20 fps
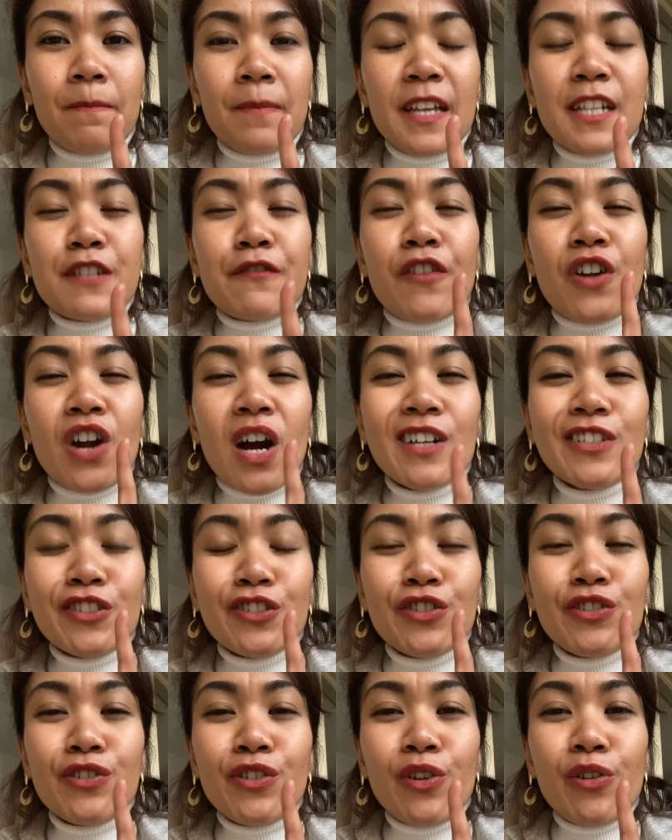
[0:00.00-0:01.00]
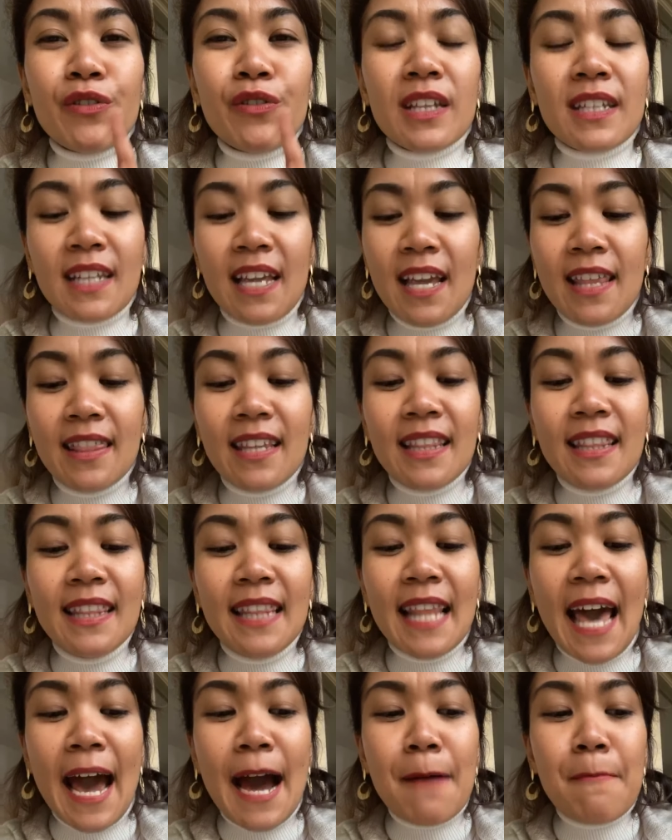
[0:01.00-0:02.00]
It's for us to know that the
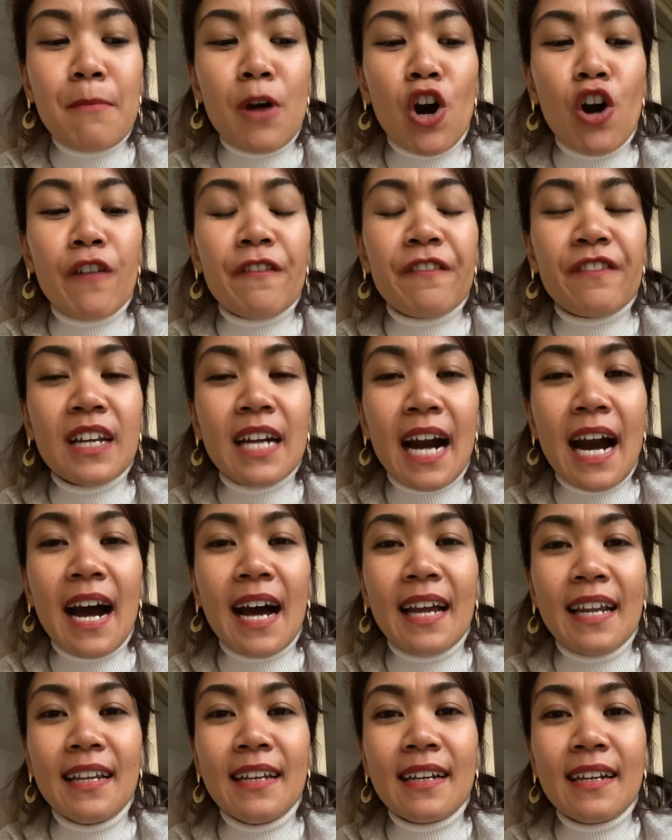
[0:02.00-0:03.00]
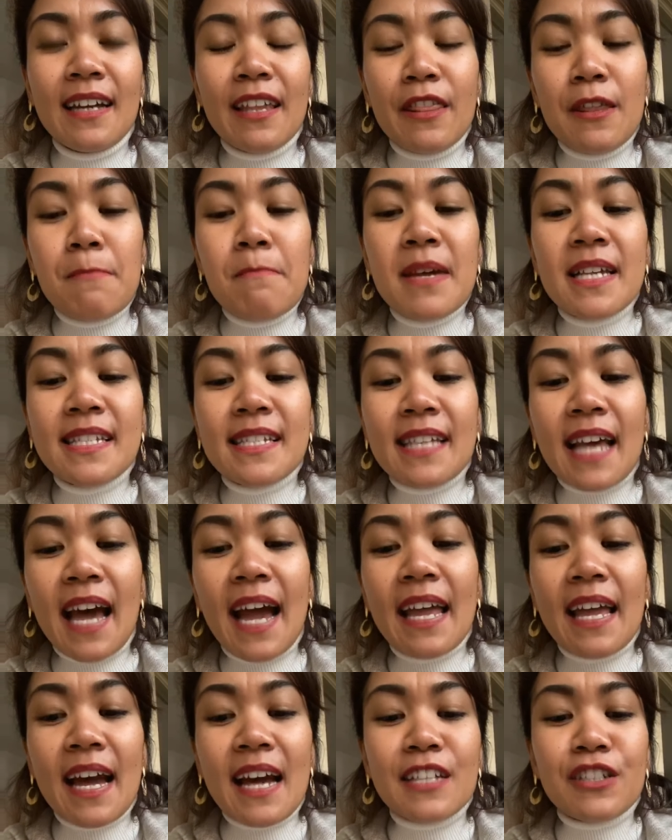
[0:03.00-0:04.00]
Lamb of God, the
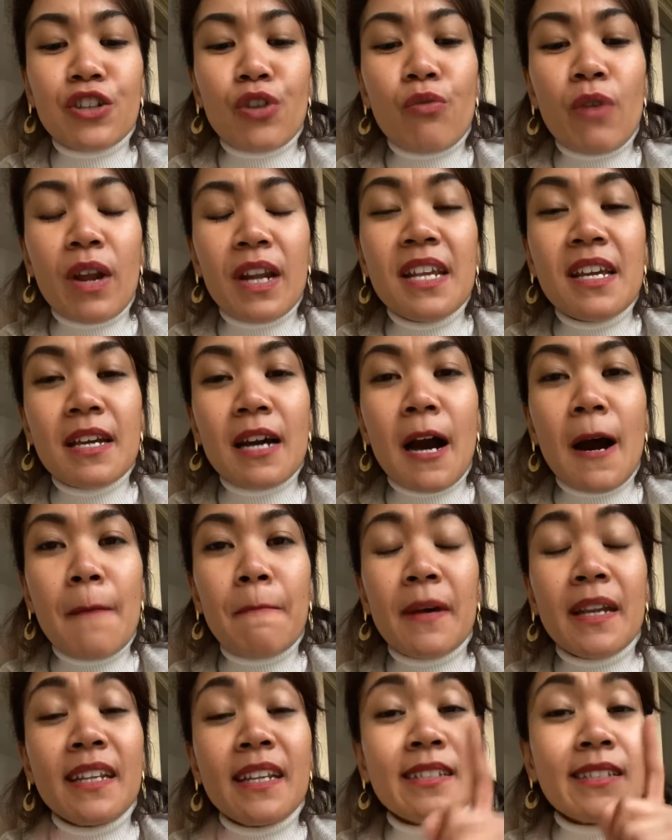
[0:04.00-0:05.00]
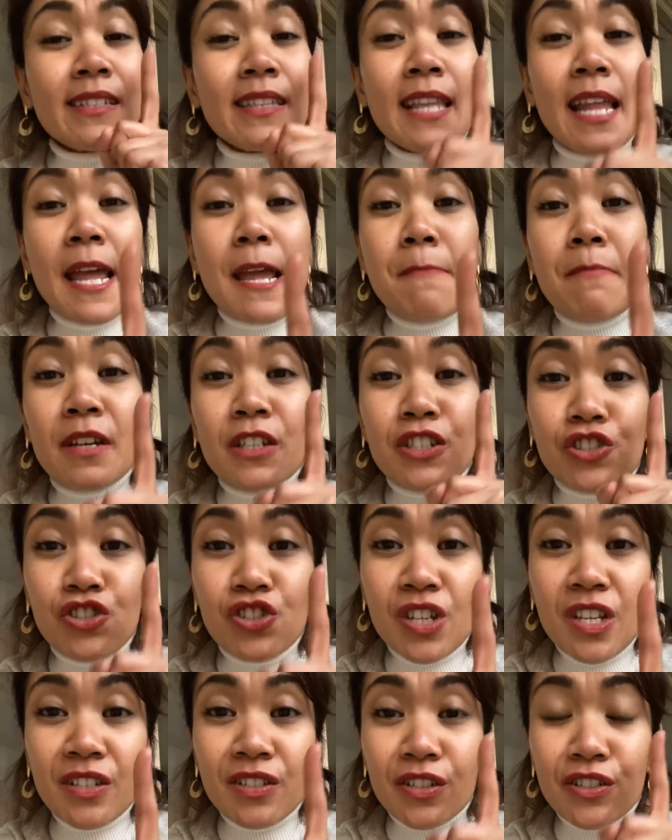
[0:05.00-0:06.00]
Messiah, has already come and his name is
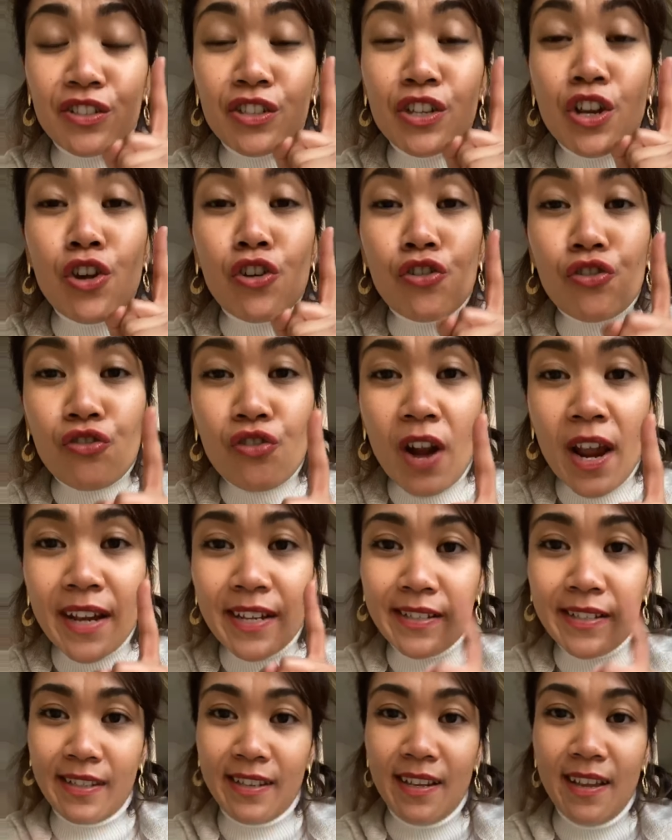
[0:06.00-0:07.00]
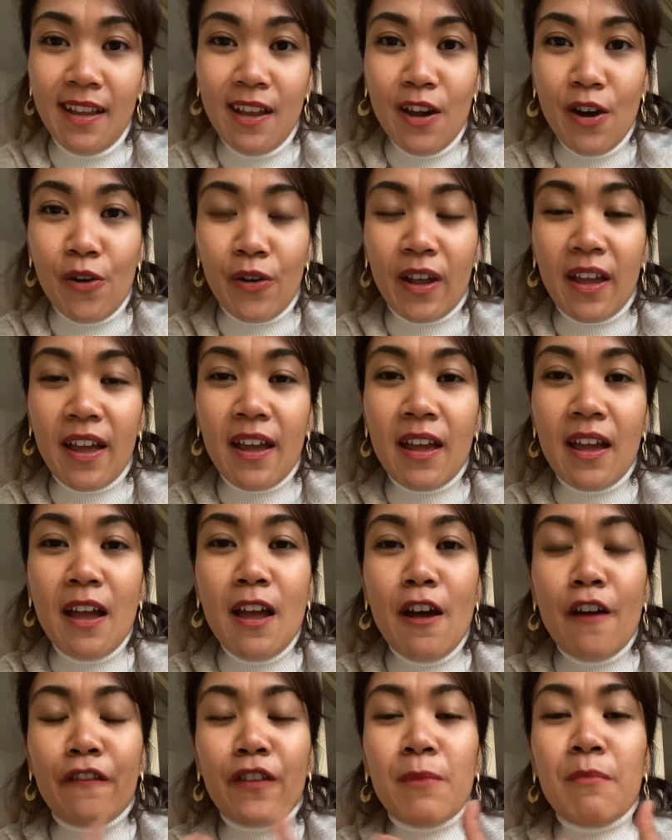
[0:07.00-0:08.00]
Jesus Christ. Okay?
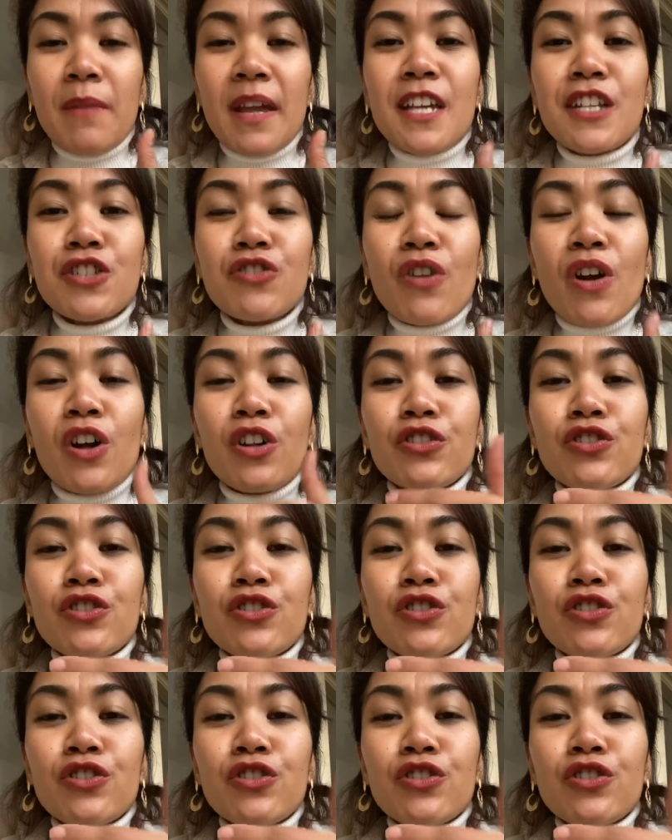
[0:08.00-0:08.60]
From Israel